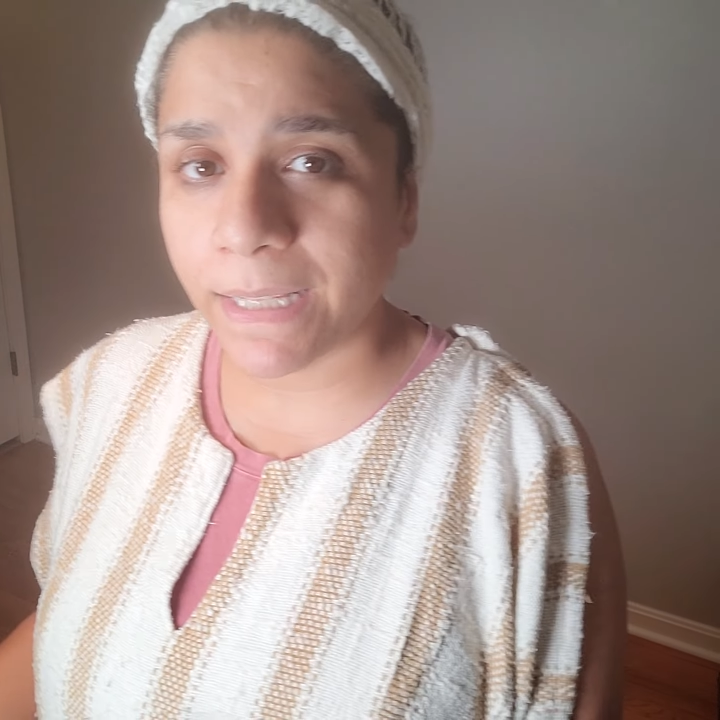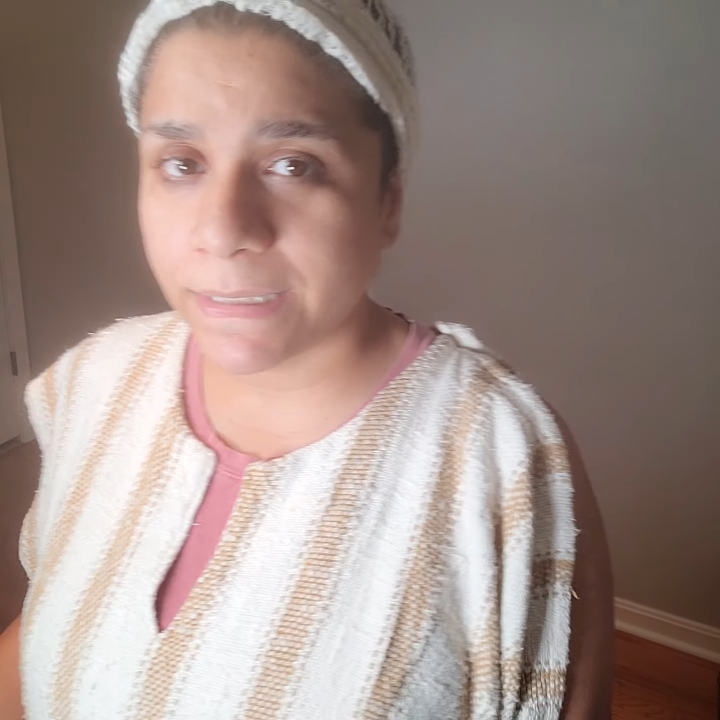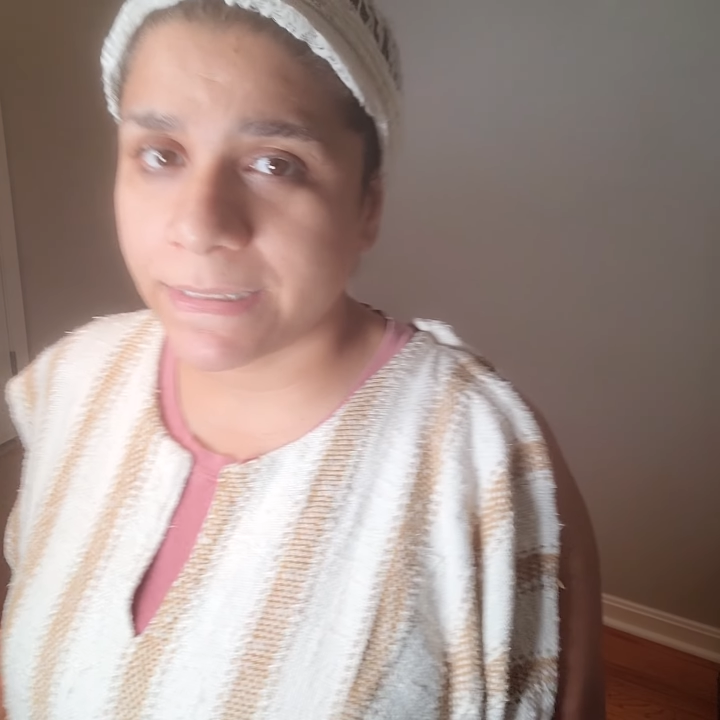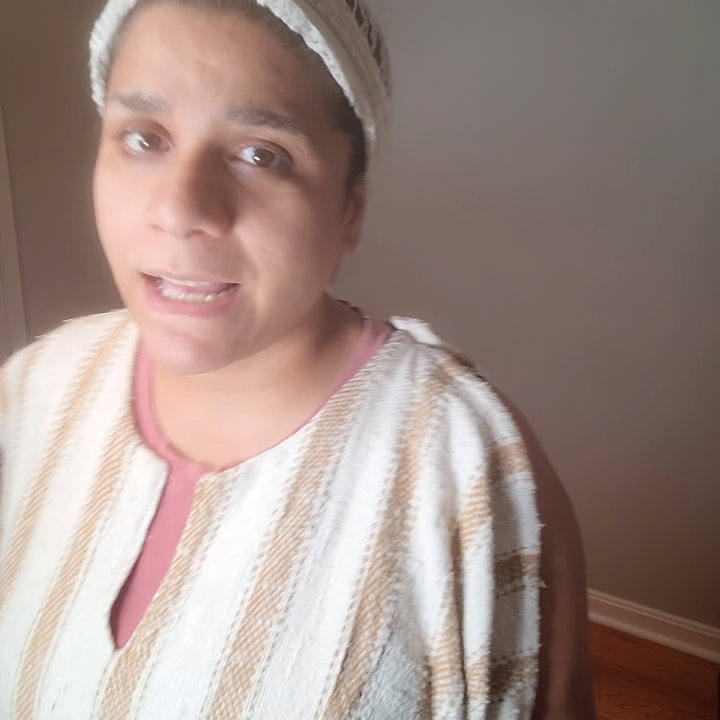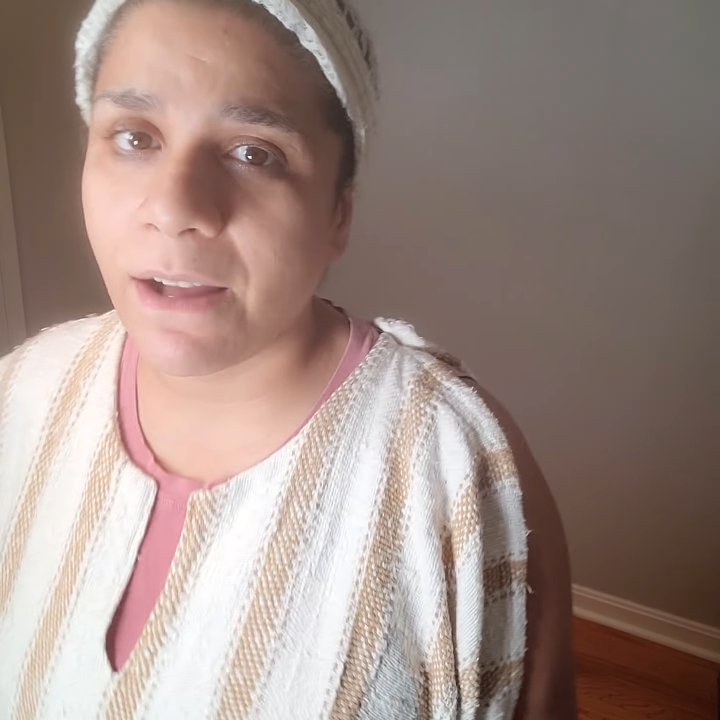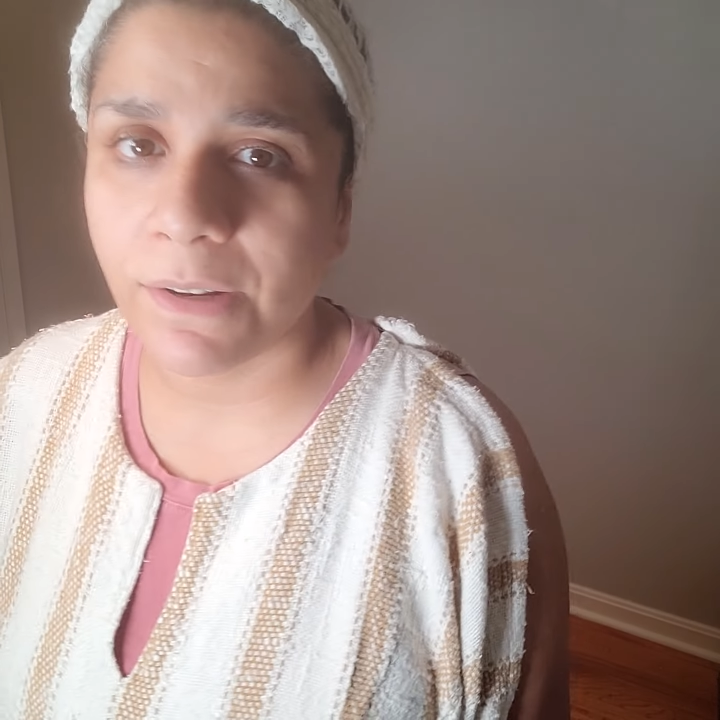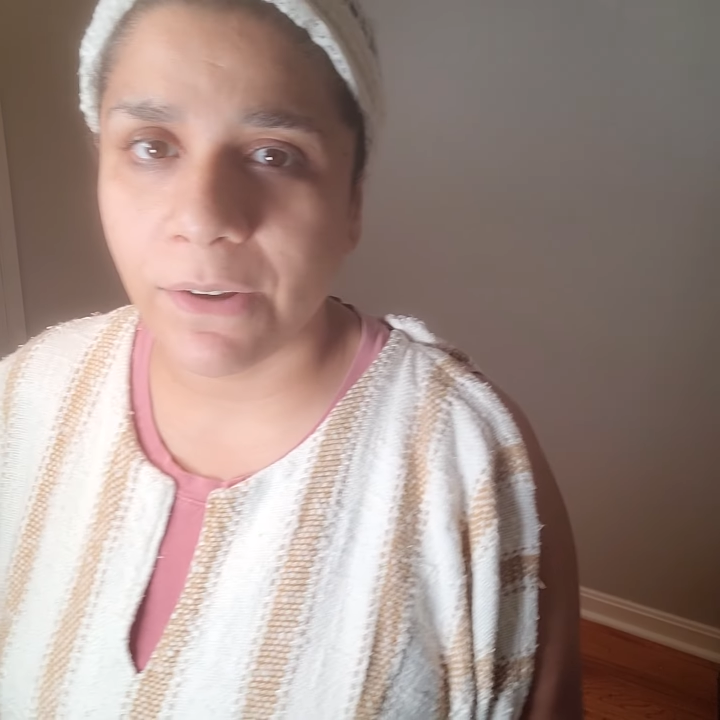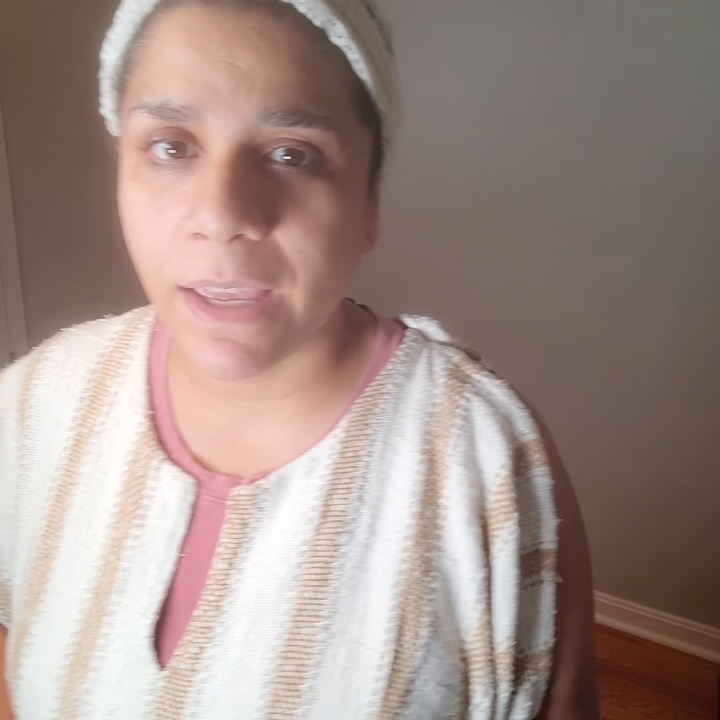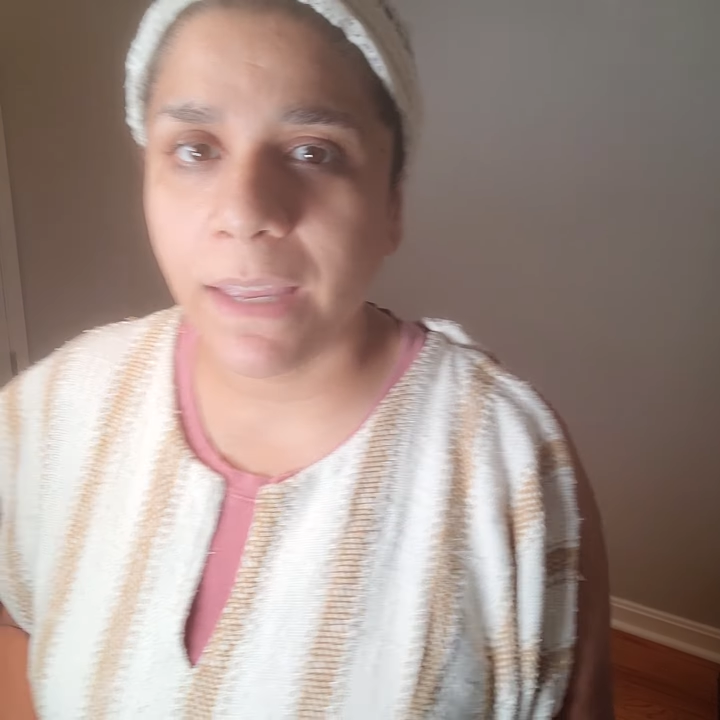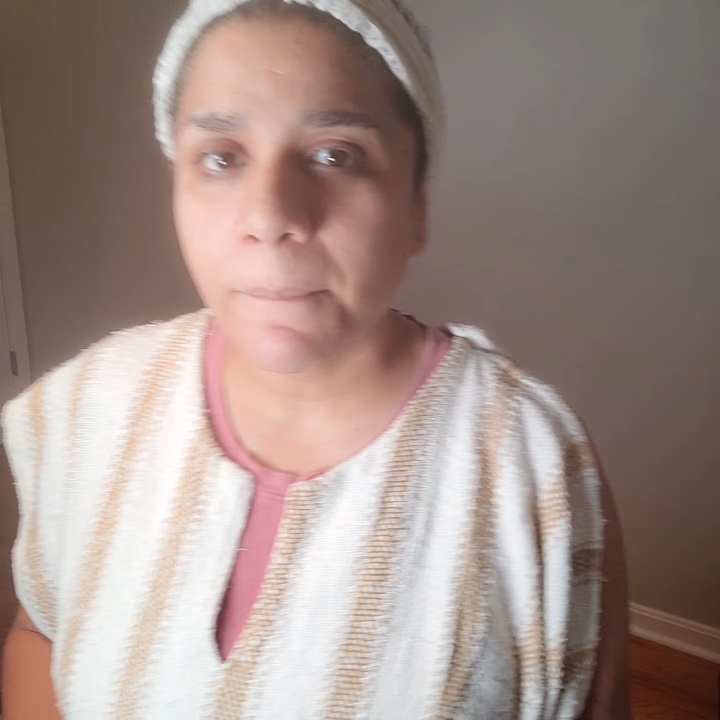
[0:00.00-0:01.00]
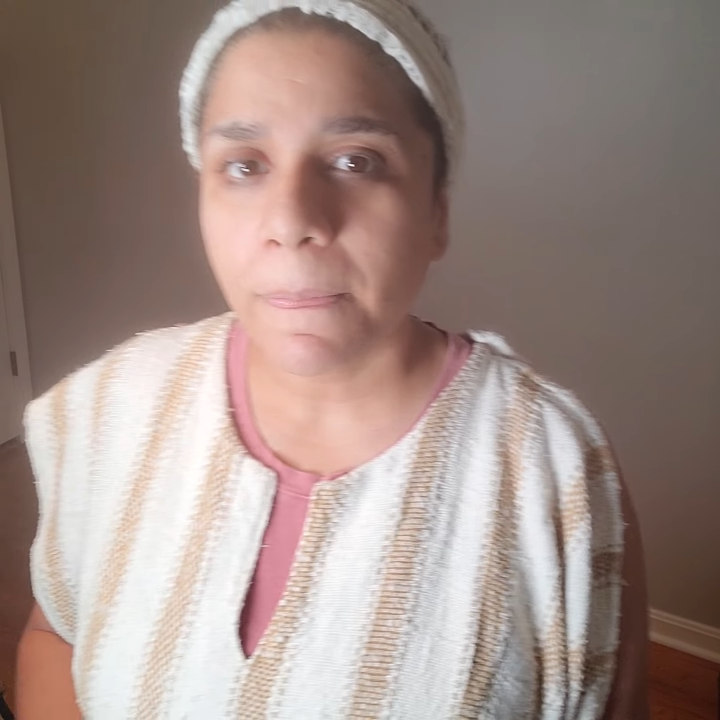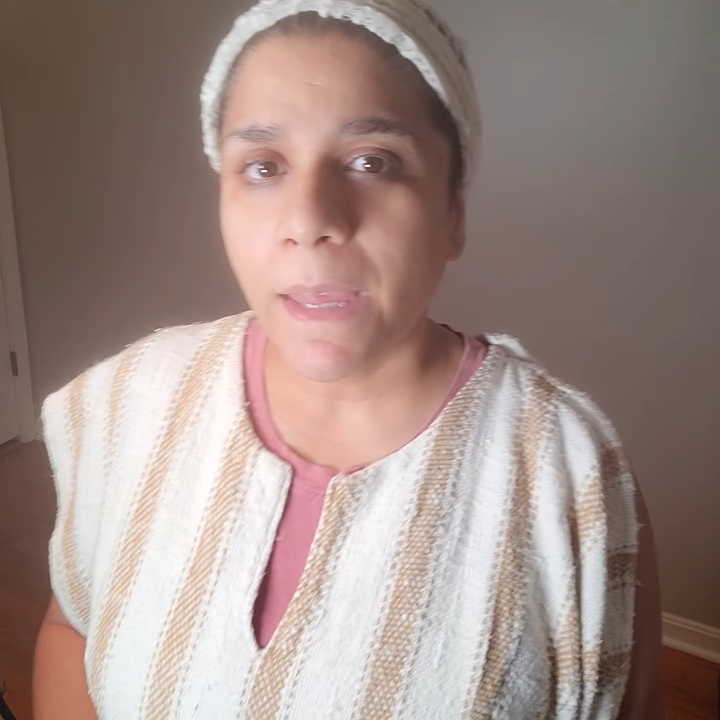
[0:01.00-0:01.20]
sound. Okay,